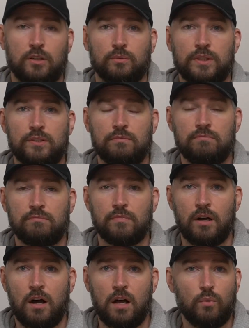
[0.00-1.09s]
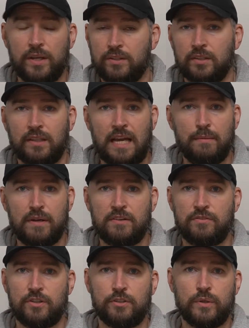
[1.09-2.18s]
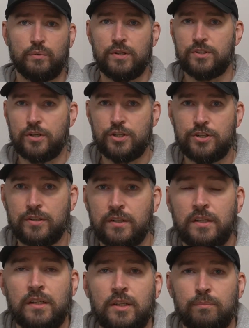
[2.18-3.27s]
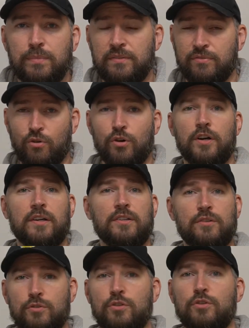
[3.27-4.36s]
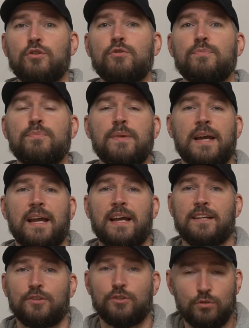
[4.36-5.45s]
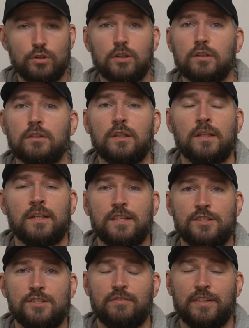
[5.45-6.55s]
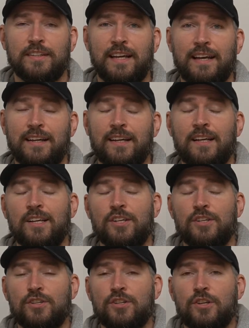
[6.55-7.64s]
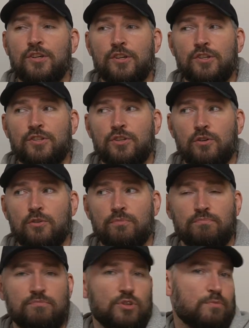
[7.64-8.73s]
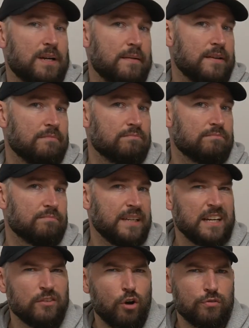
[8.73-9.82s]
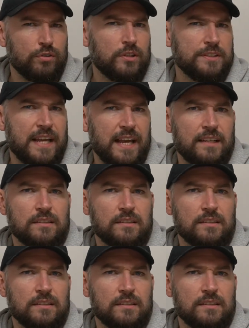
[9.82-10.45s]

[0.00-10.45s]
we all went to the library for doing research before YouTube and Google, stuff like that. So you probably kind of overlooked that.